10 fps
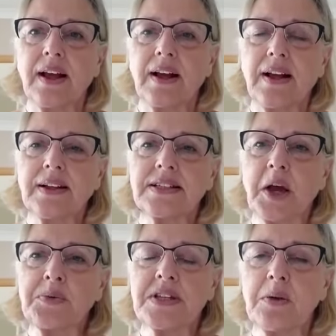And
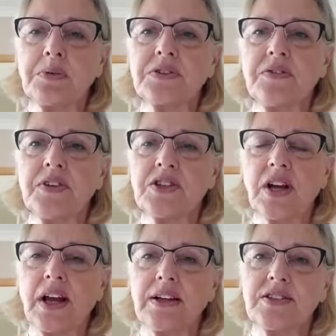I was able to
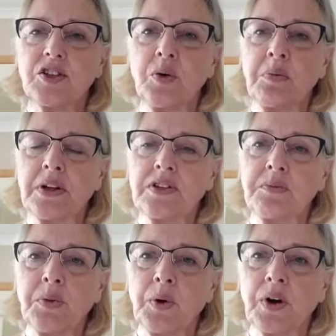visualise so
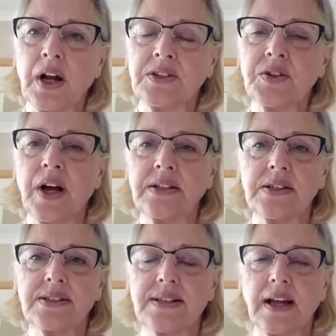much more and to
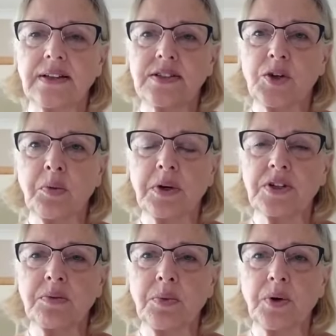understand so
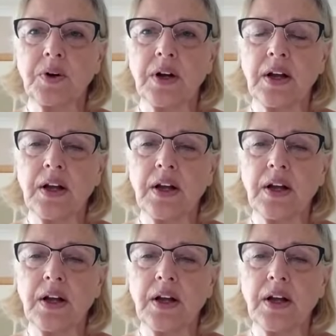much more.